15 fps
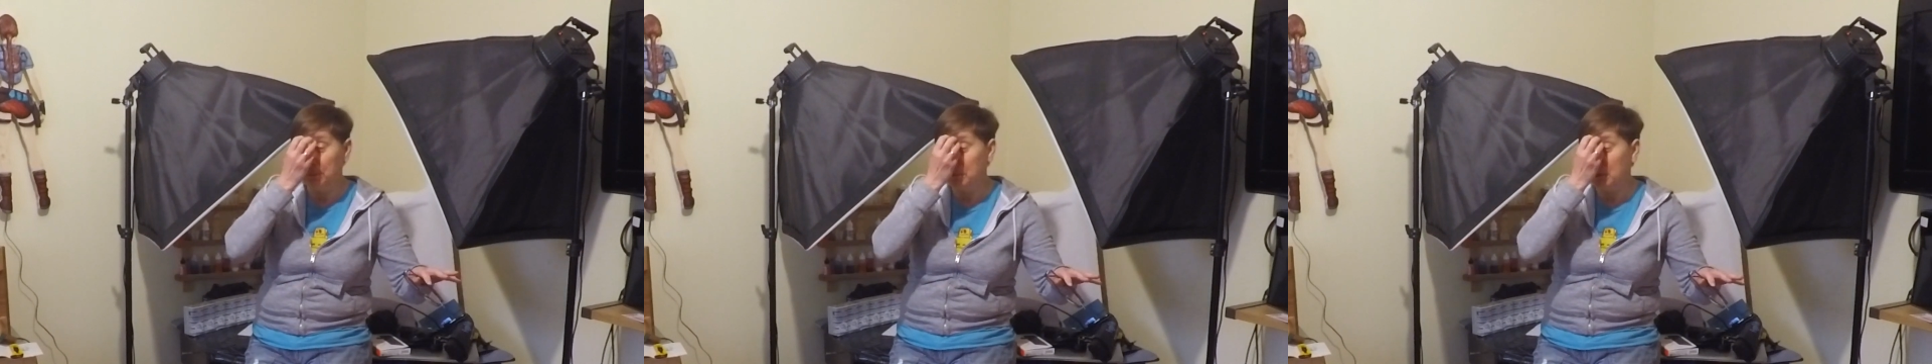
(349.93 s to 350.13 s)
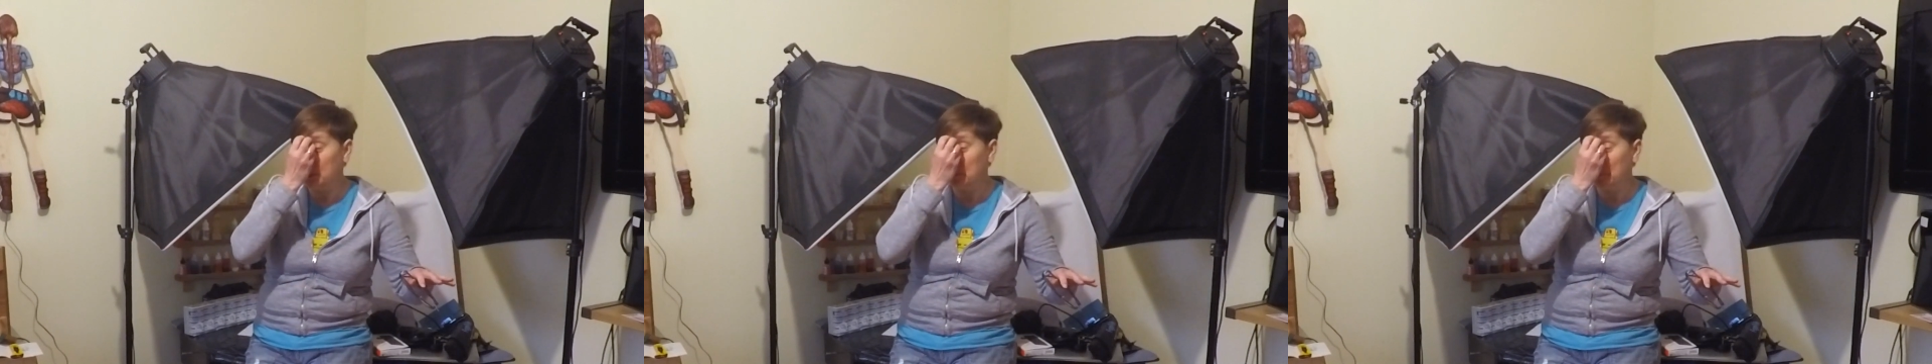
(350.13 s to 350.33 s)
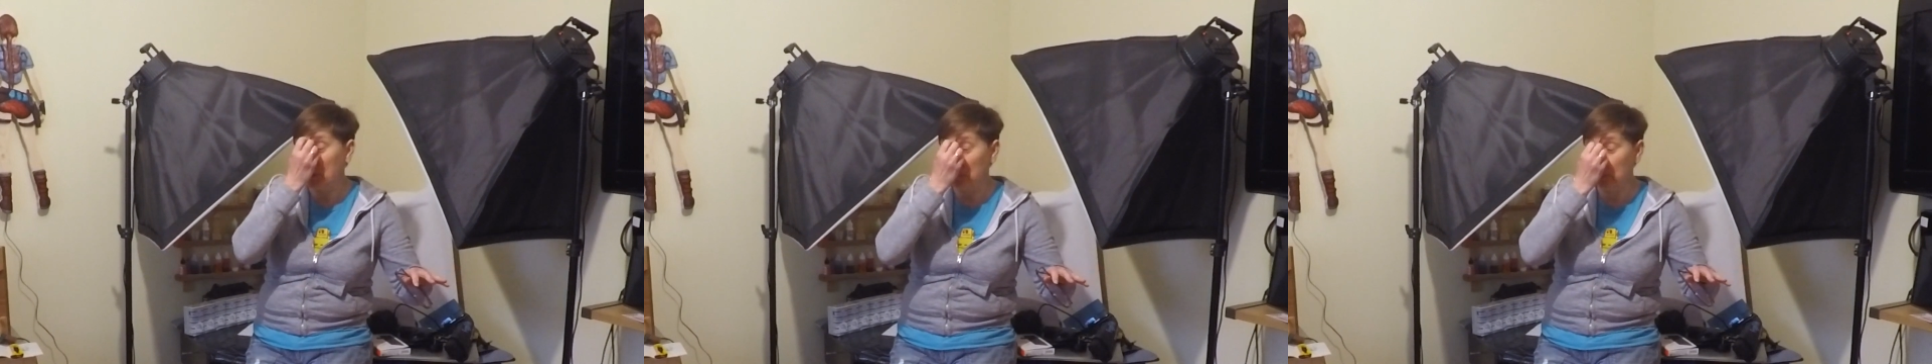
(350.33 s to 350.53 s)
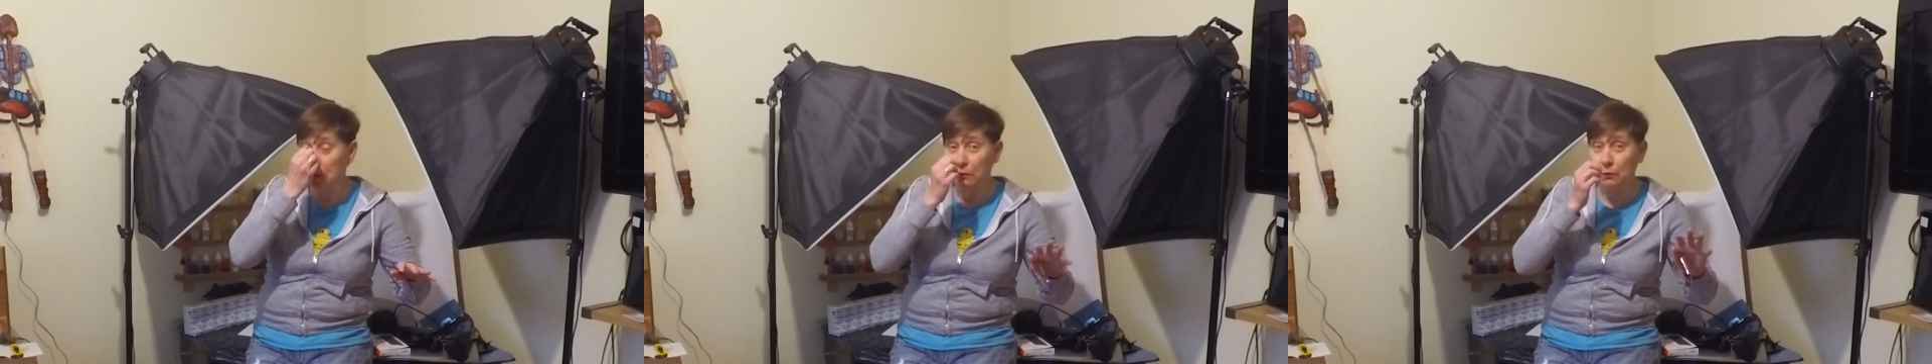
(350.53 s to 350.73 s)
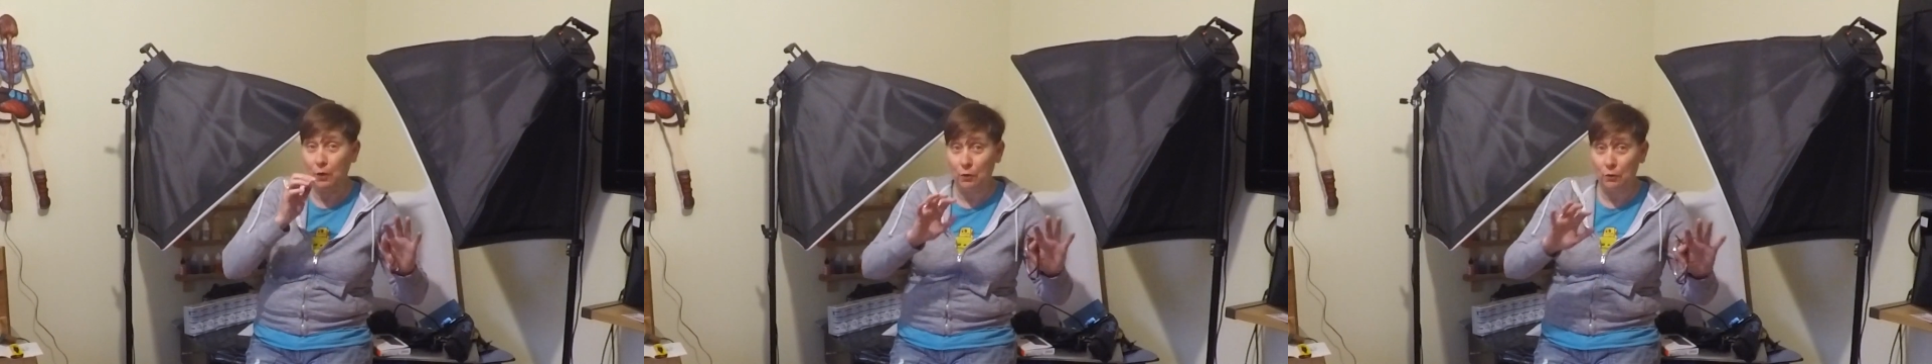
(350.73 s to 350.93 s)
I suppose when
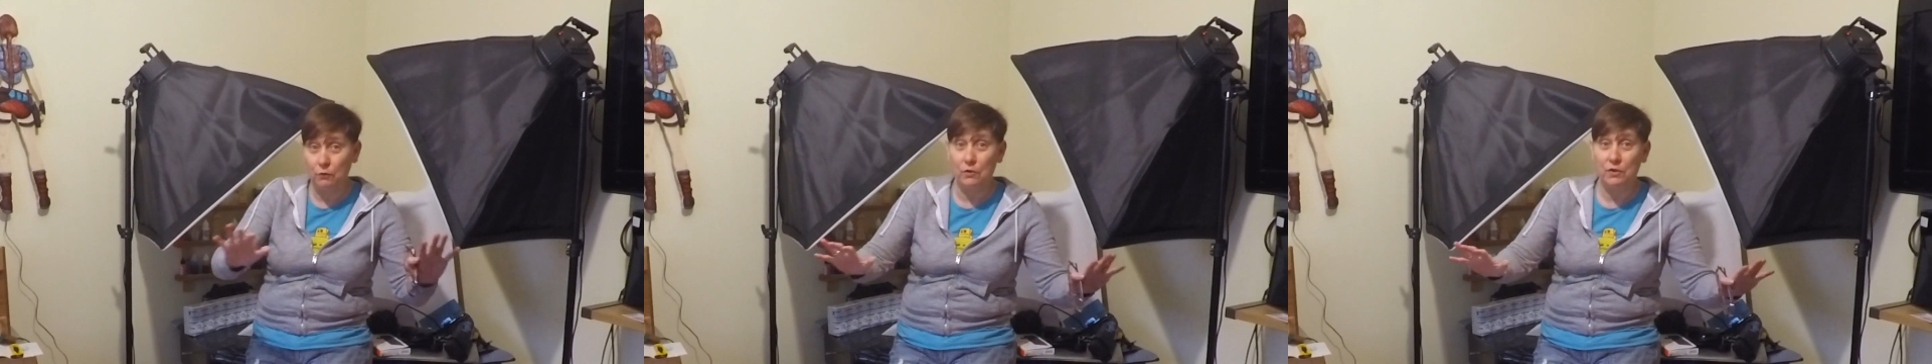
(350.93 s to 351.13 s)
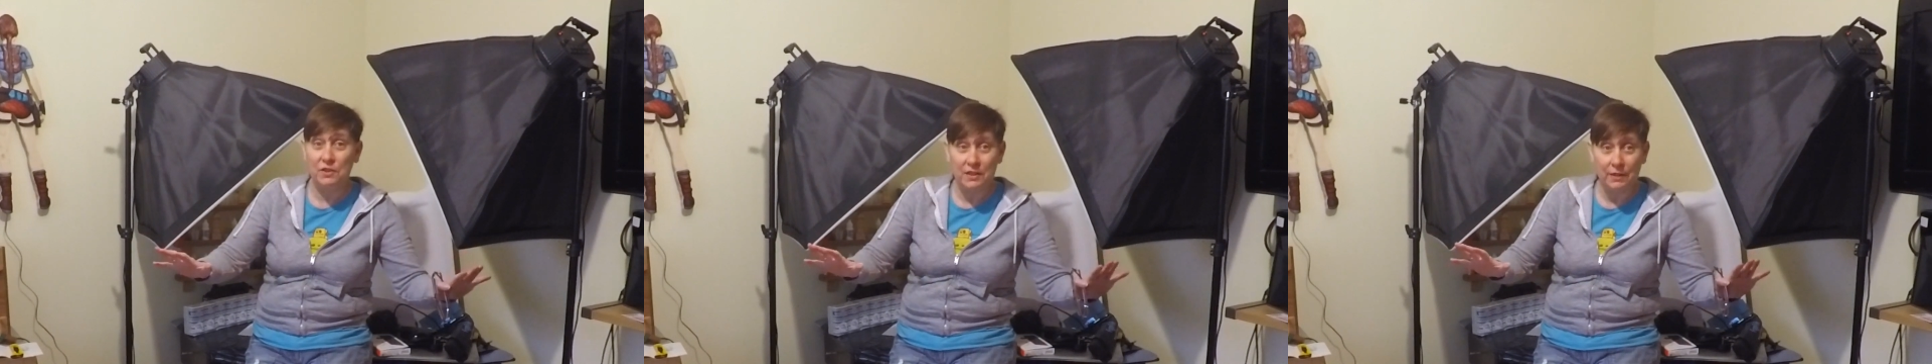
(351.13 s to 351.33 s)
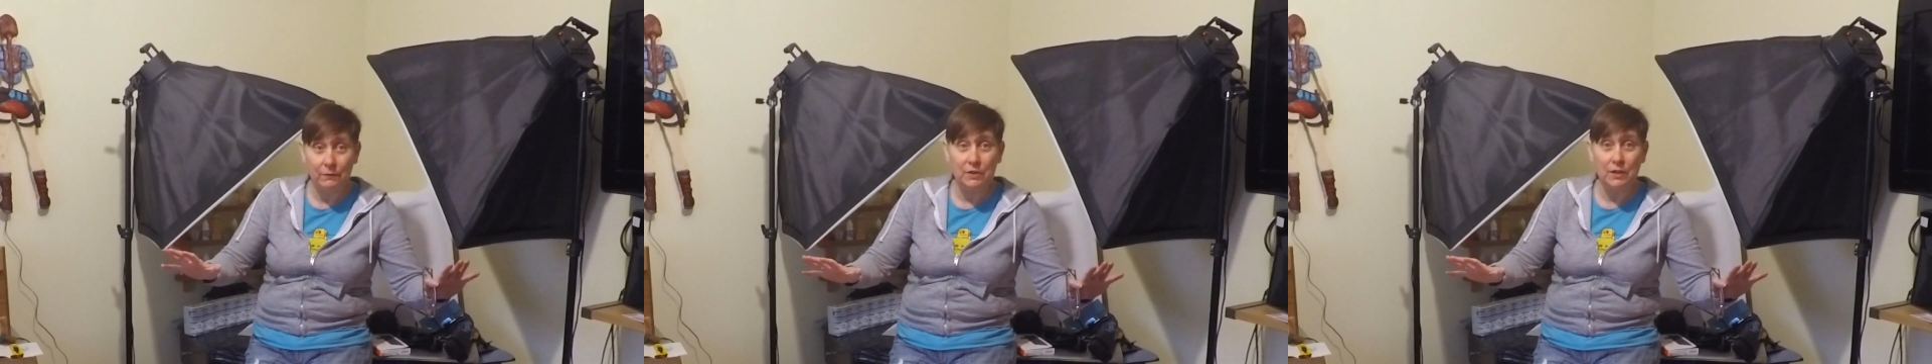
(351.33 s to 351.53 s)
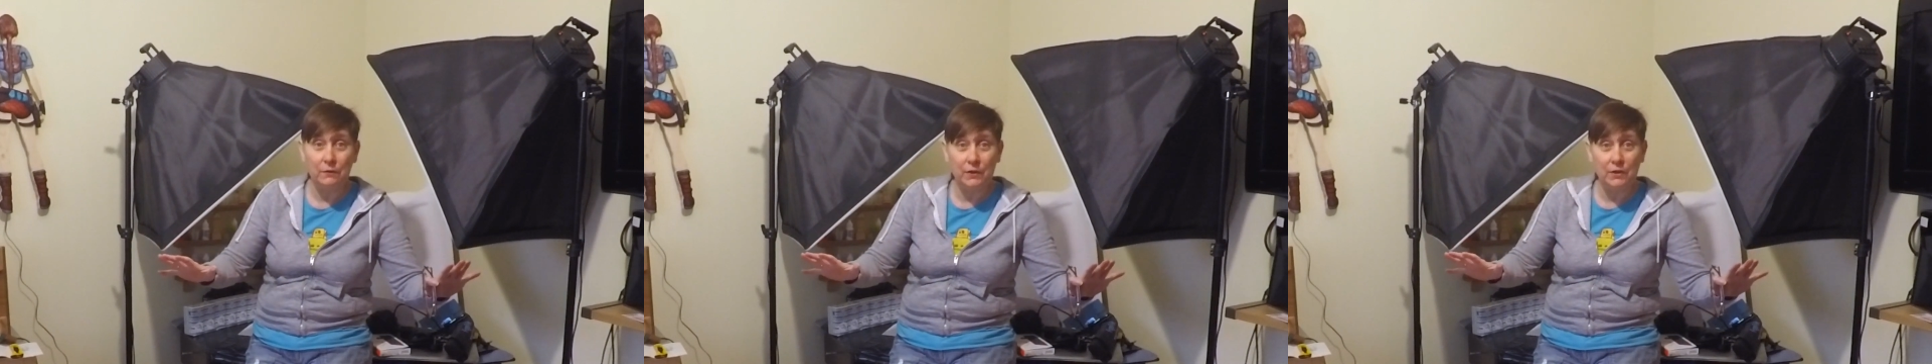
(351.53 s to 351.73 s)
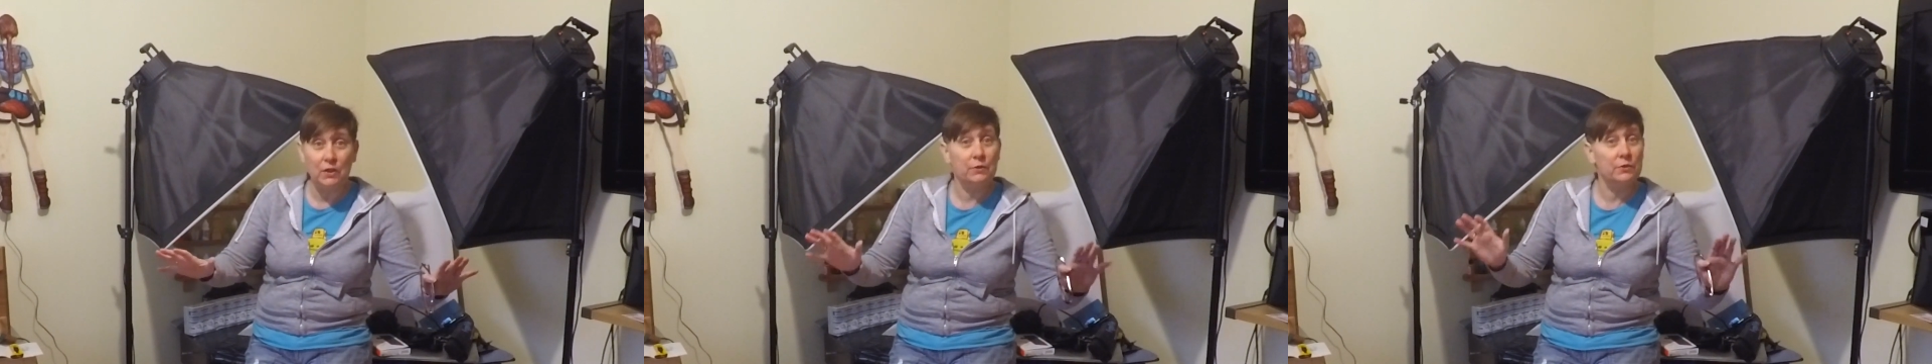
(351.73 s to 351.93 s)
you've got 170
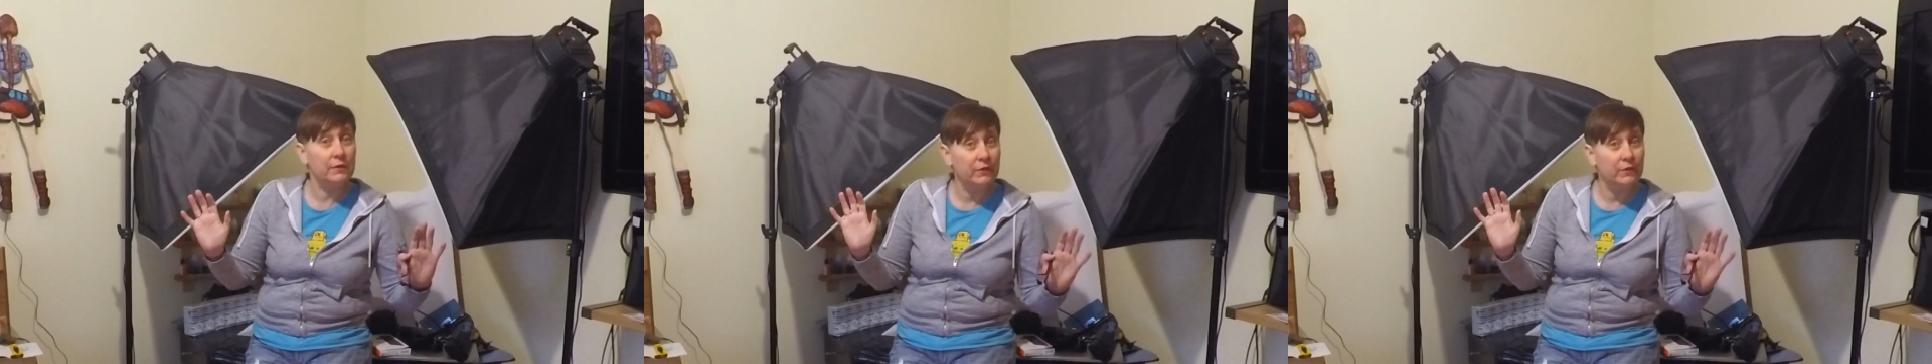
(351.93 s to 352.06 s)
videos,